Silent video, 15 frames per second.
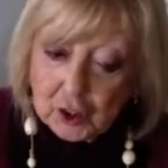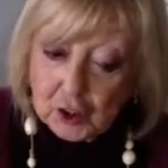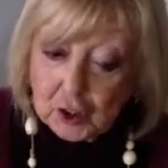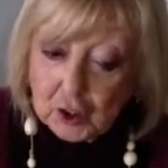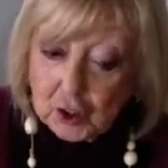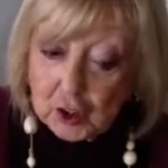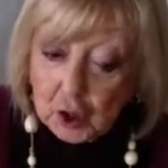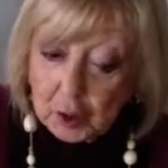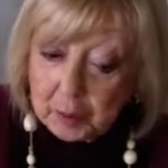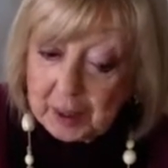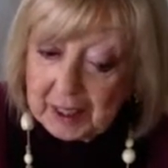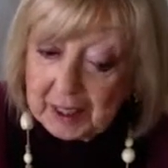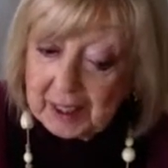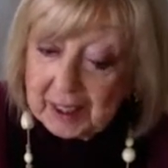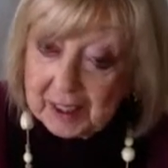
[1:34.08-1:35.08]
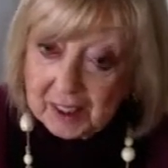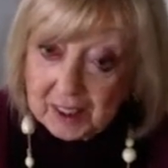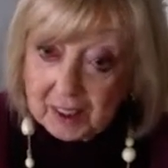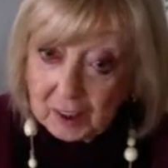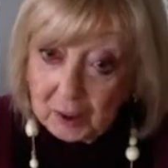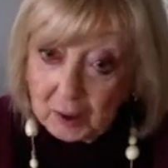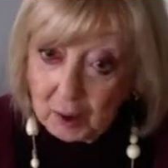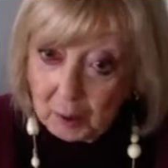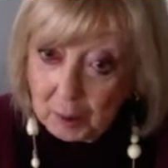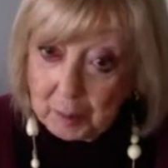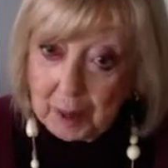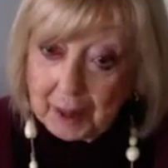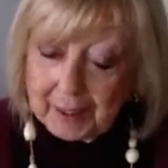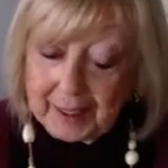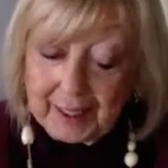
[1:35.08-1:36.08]
Germany, just, you know
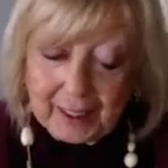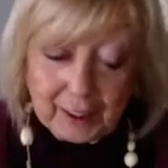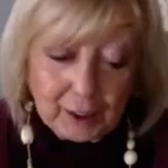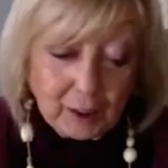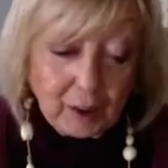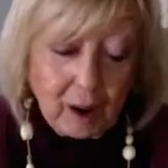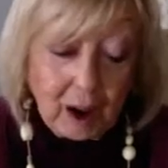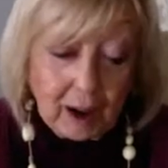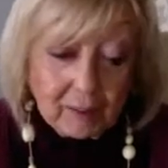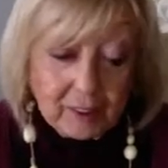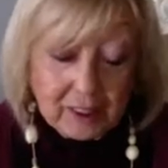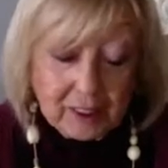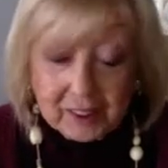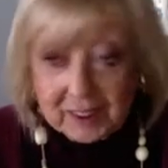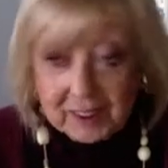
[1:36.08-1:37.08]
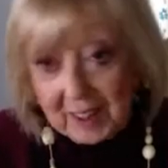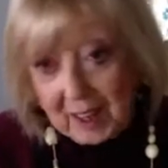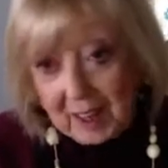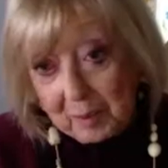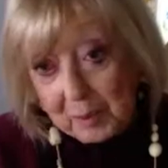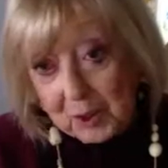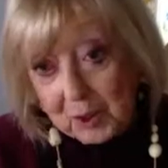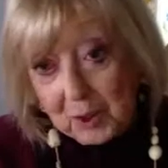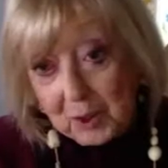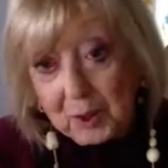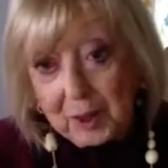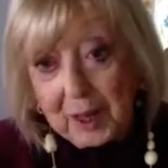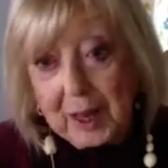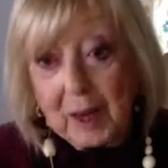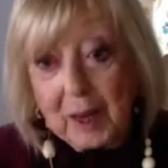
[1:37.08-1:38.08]
about Hitler, obviously, I'm
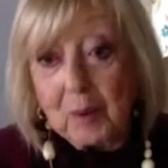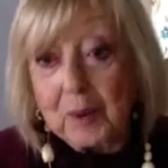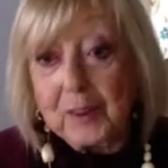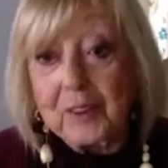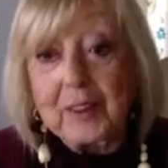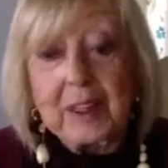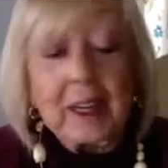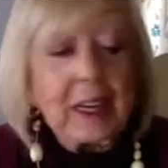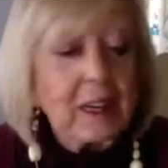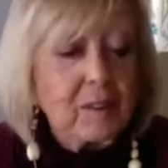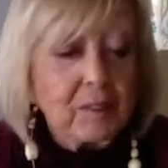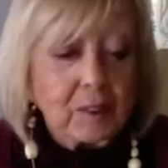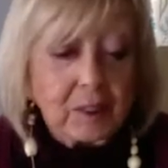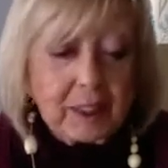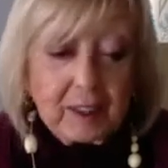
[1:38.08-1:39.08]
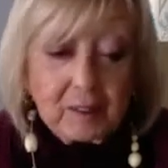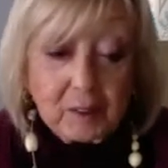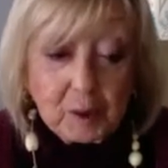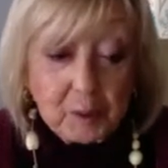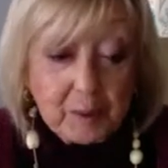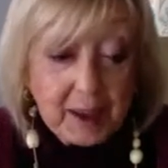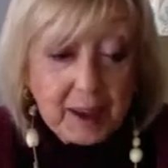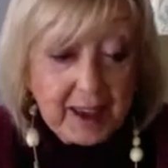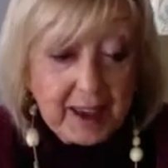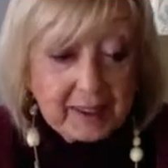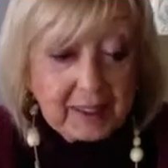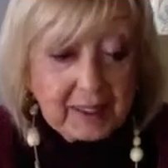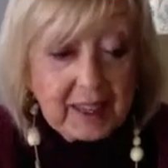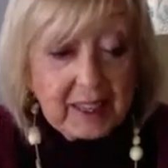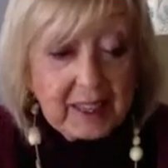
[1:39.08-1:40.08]
sure he was an evil, evil
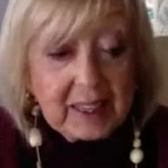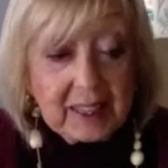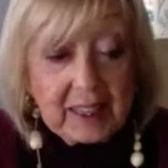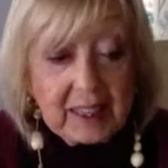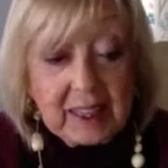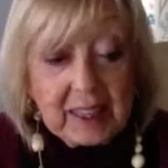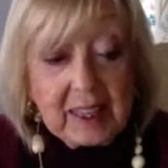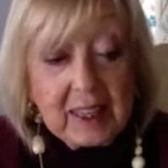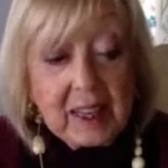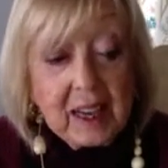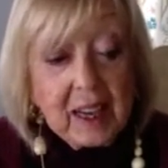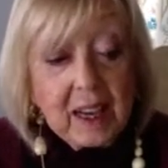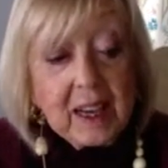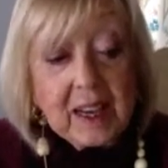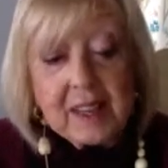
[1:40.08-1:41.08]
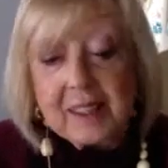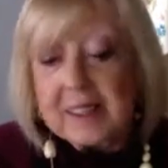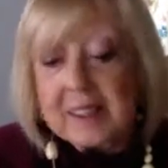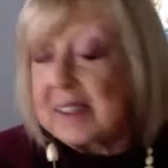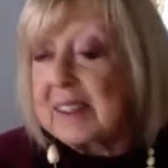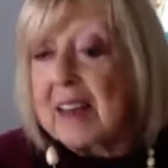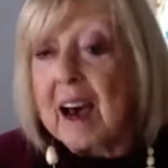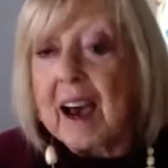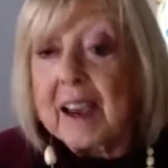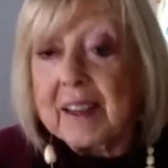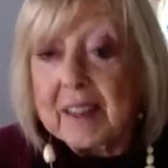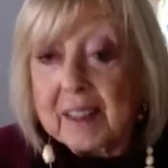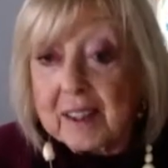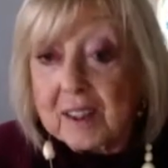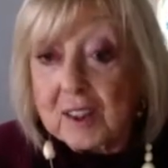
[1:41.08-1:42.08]
man, and he
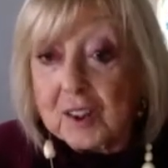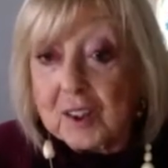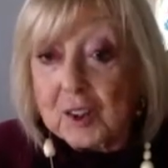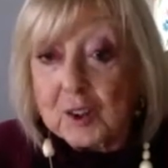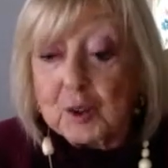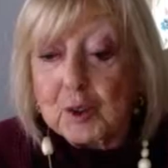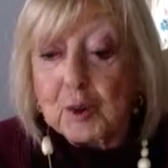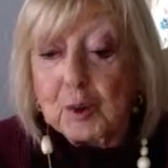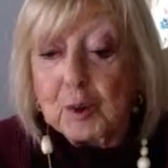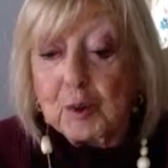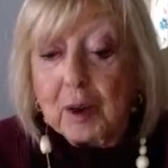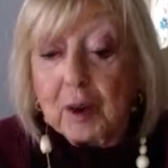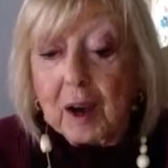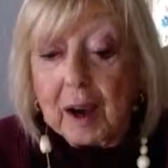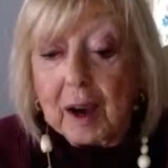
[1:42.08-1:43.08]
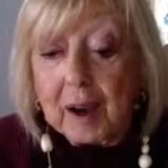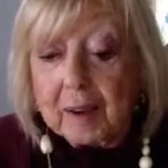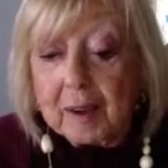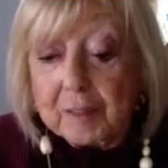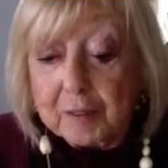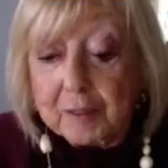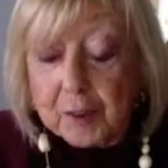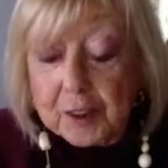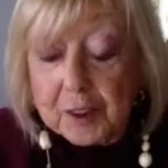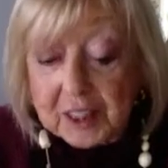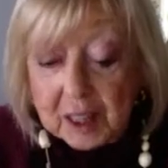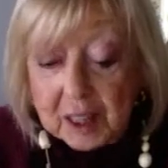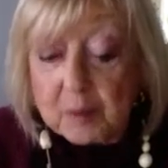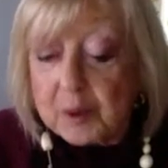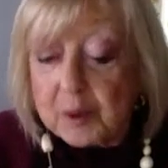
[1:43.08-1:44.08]
decided to, for
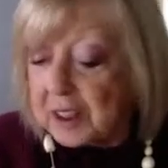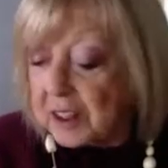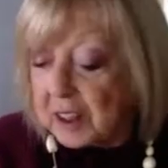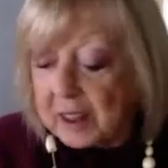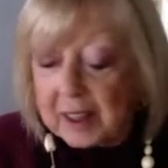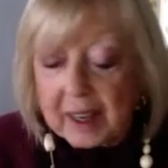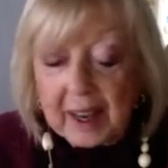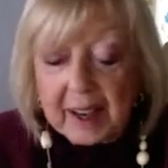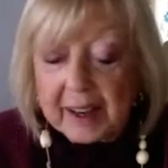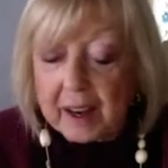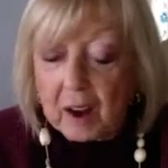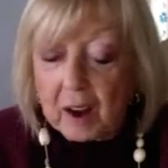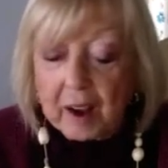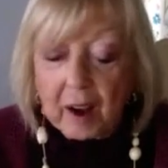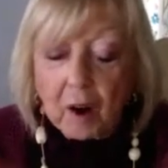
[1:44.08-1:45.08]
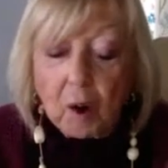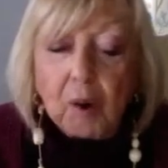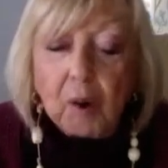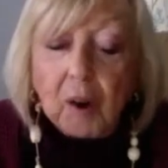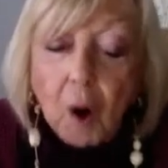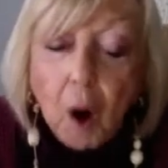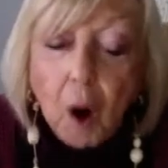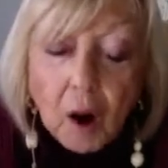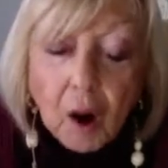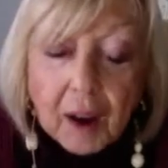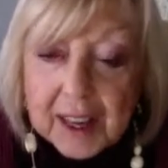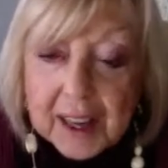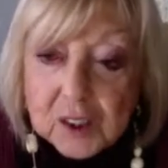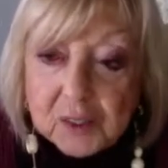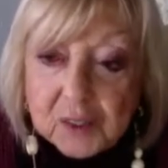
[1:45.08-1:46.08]
some reason, he had all
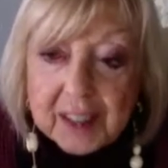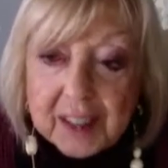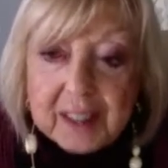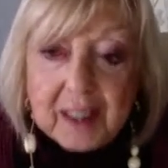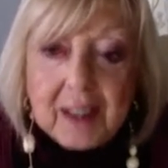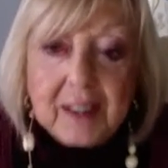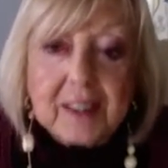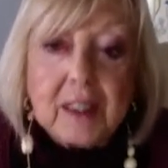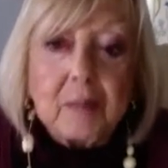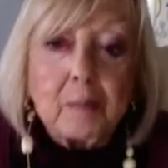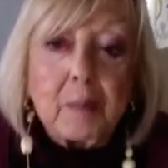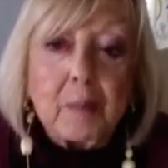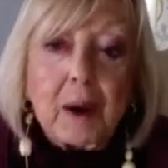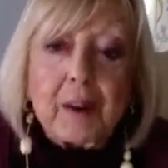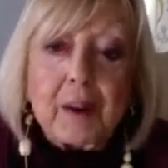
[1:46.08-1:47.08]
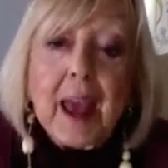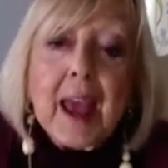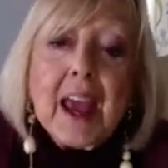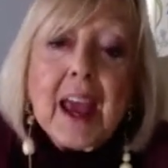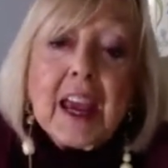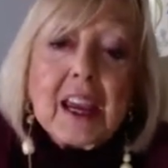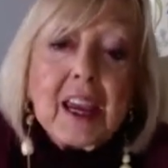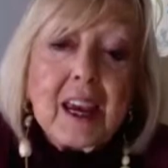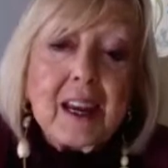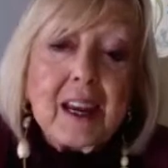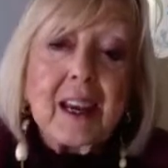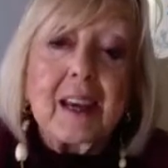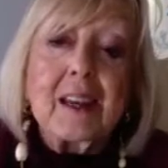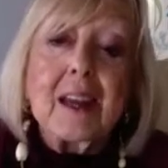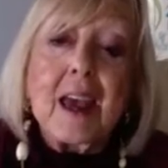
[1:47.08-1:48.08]
kinds of ideas about
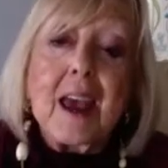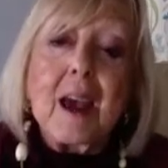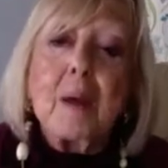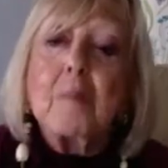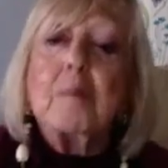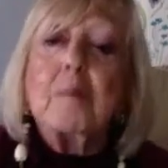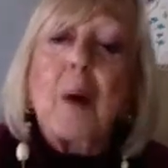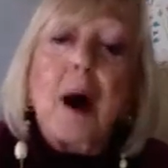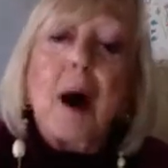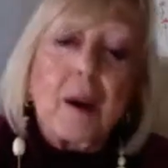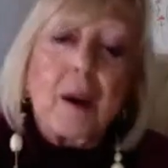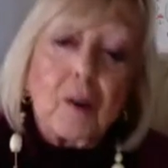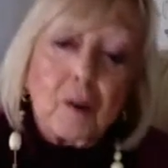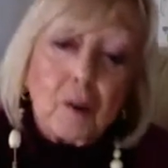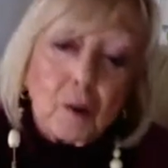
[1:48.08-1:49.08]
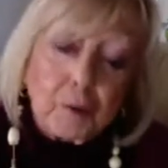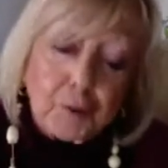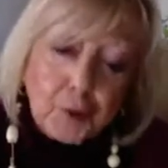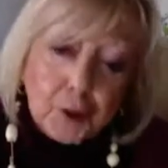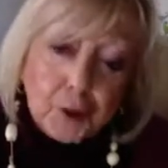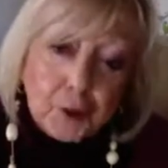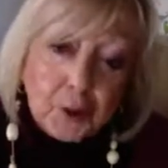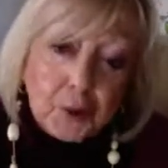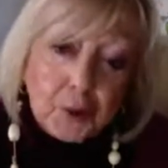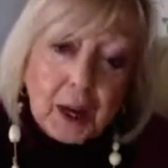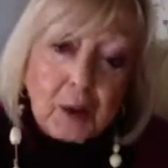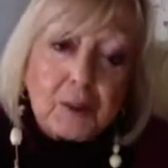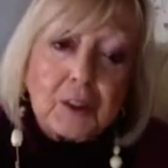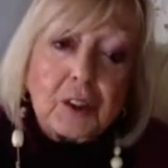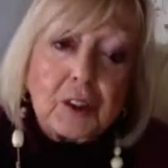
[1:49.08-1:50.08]
getting an empire for
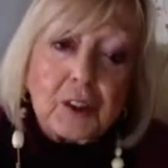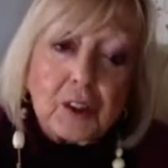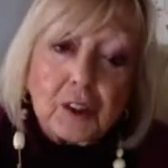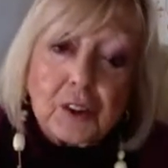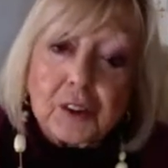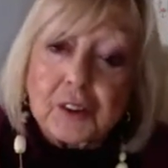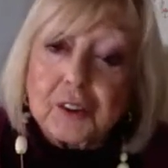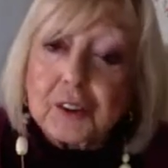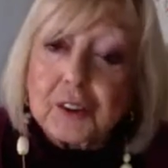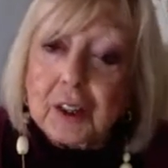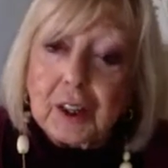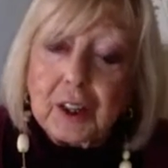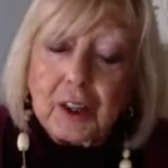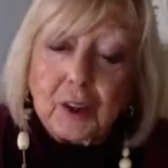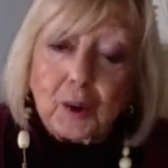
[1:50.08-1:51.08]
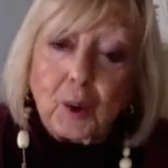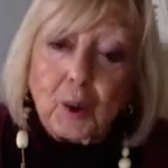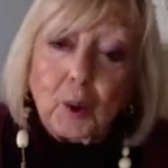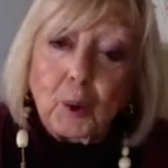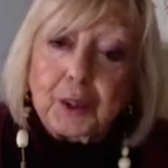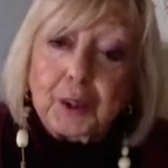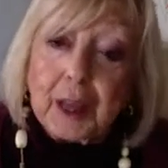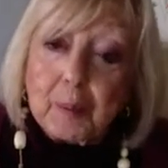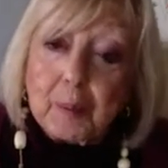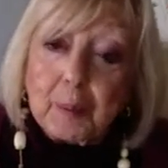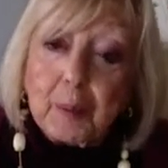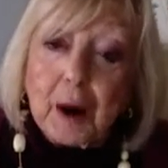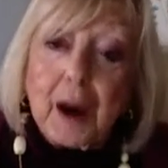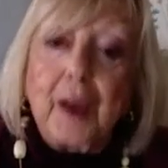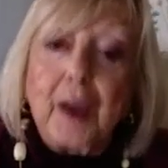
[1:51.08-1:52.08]
2,000 year old
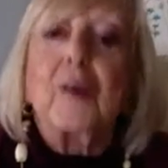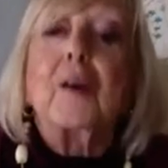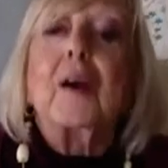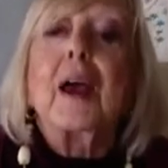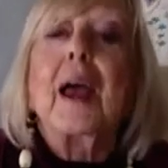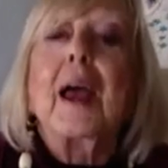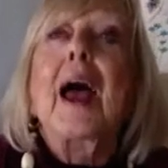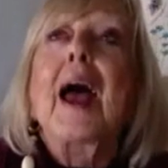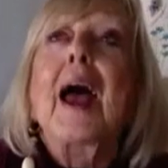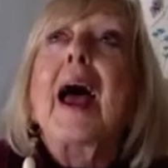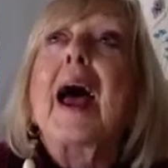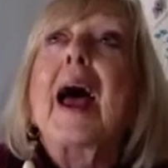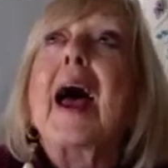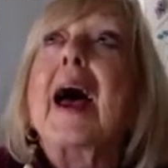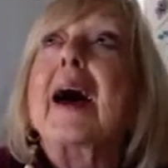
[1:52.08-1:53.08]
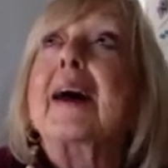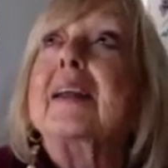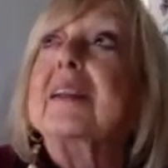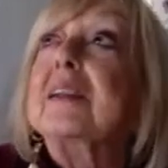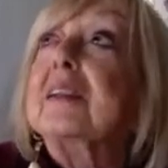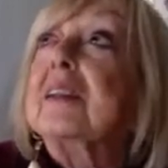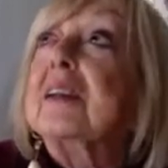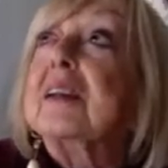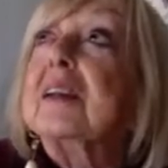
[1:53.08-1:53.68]
empire, and